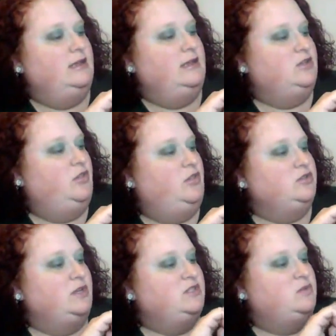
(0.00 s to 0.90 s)
So those
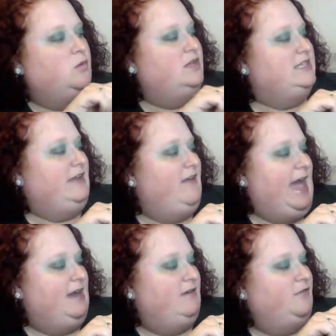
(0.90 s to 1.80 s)
ones were ones I've
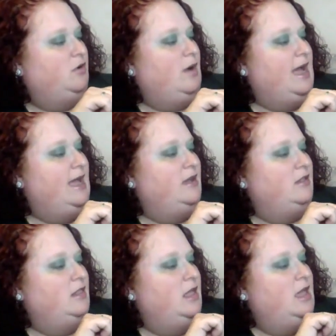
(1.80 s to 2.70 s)
had for a
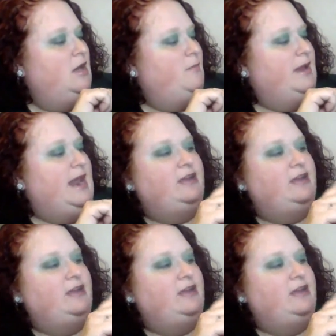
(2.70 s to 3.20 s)
while, but I